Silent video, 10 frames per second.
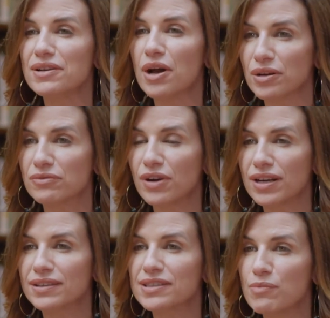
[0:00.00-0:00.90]
not
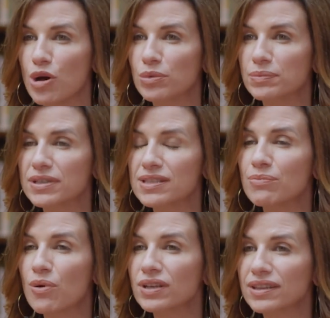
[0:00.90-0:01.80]
right at this moment, but it's
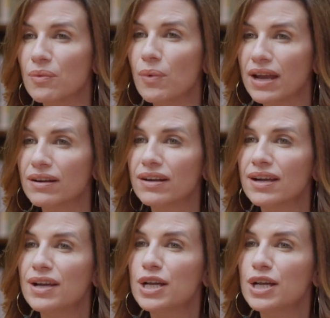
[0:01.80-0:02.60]
important that when our